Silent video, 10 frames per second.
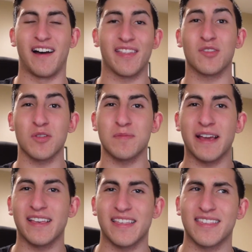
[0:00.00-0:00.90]
This was
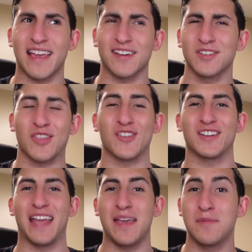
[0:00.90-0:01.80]
my second or
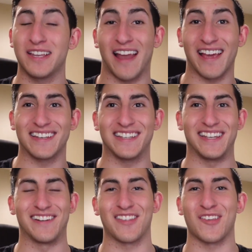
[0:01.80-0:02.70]
third day being
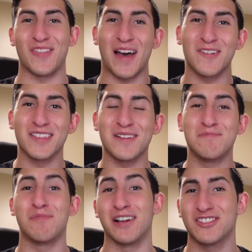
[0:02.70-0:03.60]
19, so that was a
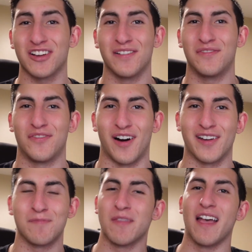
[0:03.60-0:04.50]
bunch of fun.
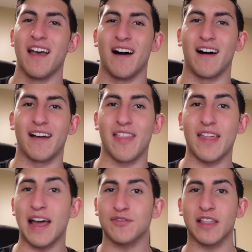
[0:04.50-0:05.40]
And
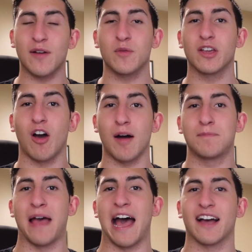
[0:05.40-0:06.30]
then after that, we got
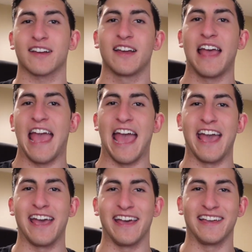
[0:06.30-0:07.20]
back,
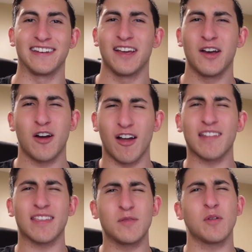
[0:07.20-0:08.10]
and
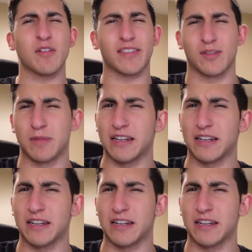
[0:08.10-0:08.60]
honestly, we were a little bit